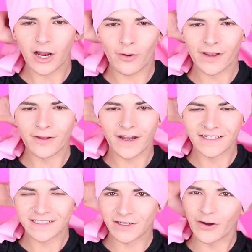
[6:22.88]
Alright you
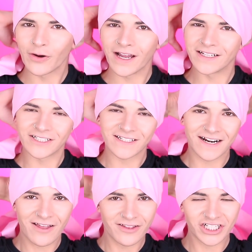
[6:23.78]
guys, so I just
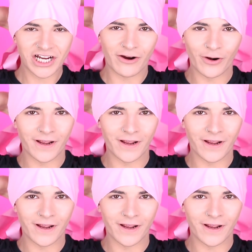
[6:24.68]
got out of the shower